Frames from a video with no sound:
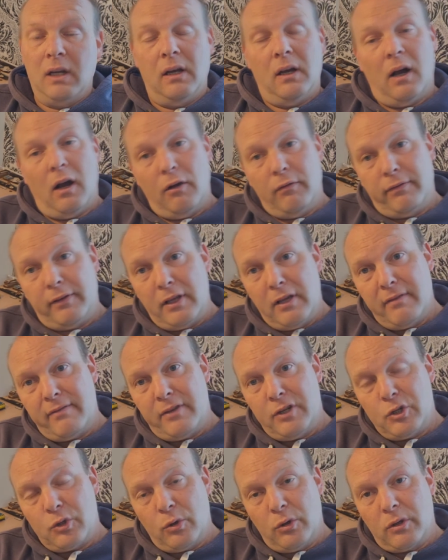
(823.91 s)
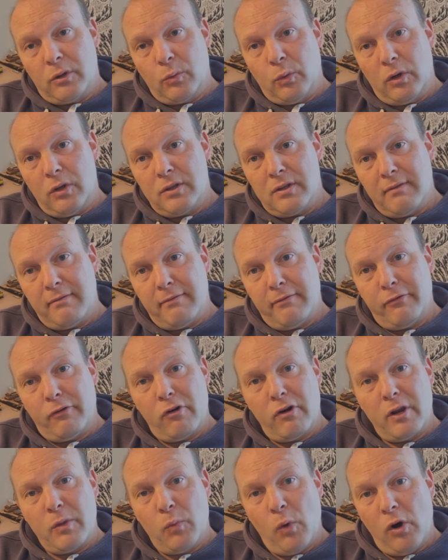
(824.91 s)
Hopefully you've enjoyed the ones if you've
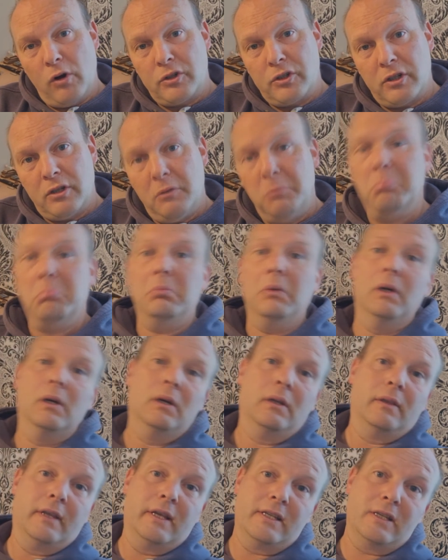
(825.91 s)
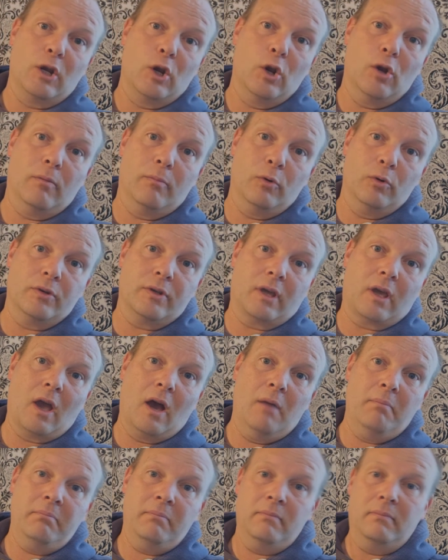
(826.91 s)
already watched them. There's a lot more to
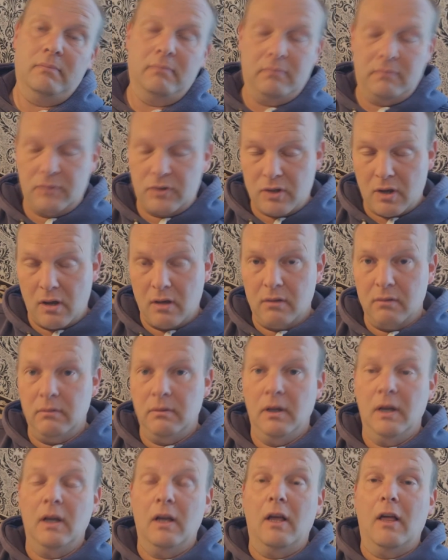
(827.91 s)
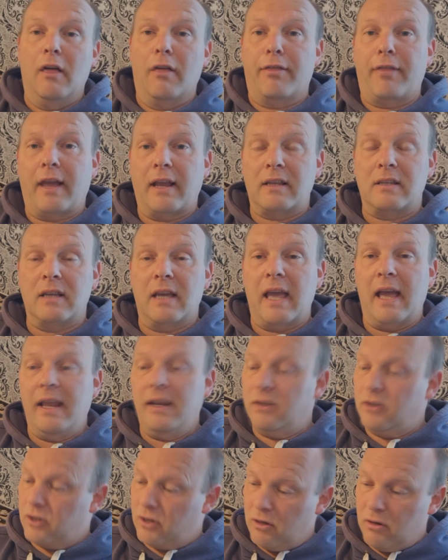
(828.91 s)
come. So thanks
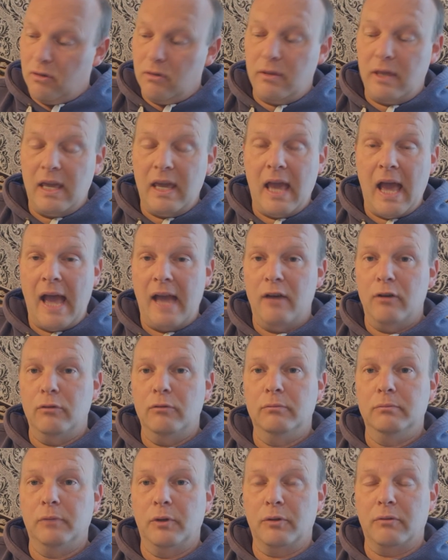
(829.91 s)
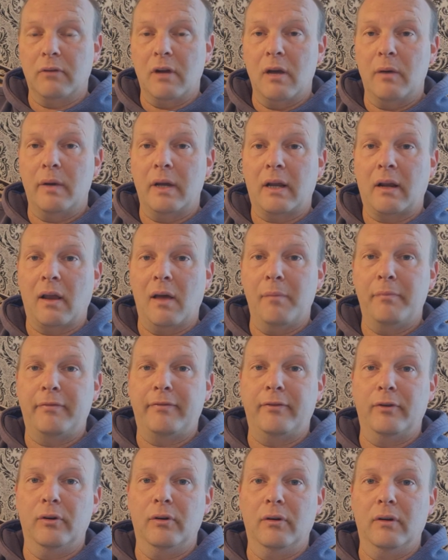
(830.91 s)
again to the Hayle Model Railway Club
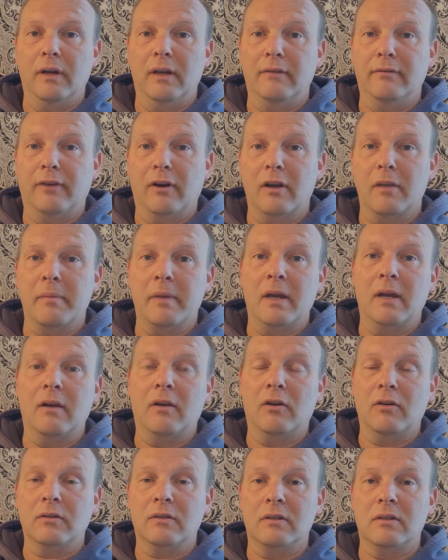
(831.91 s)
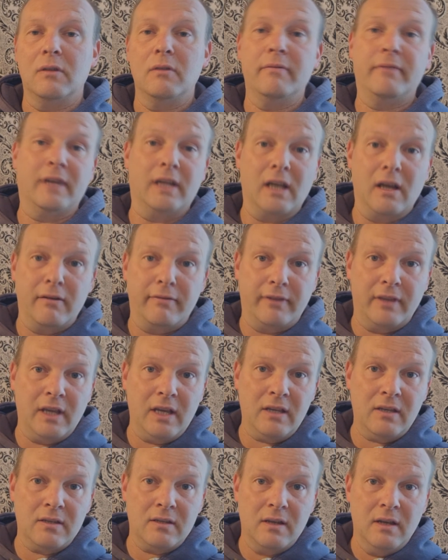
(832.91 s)
for inviting me along to do a video for
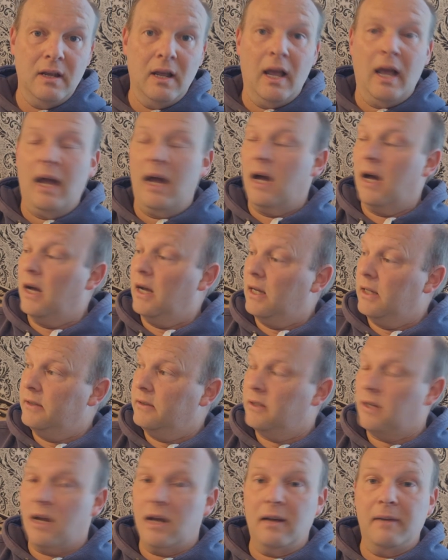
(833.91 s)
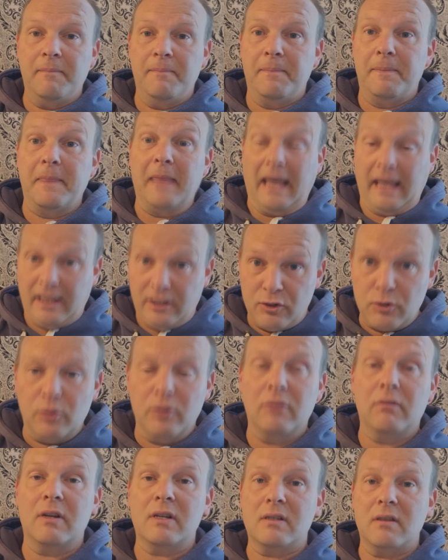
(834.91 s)
this, and enjoy
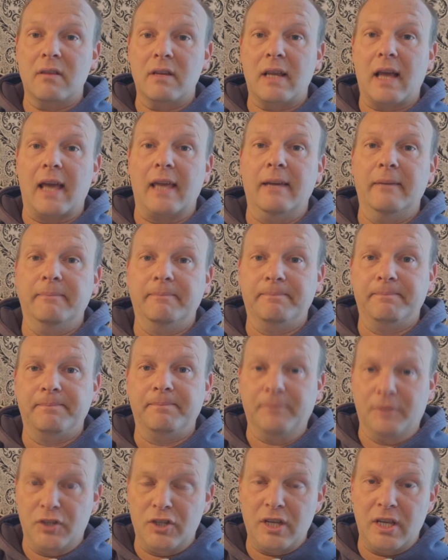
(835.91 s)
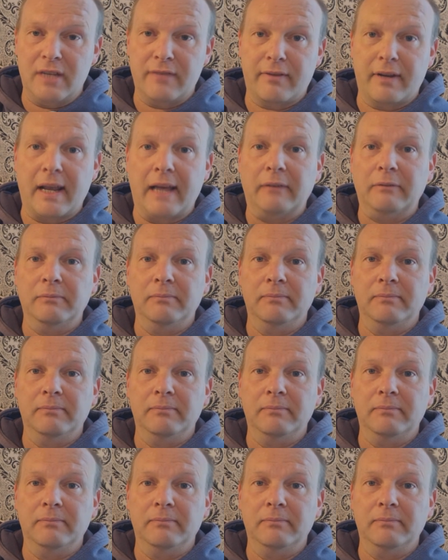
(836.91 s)
the rest of the day. Cheers for now.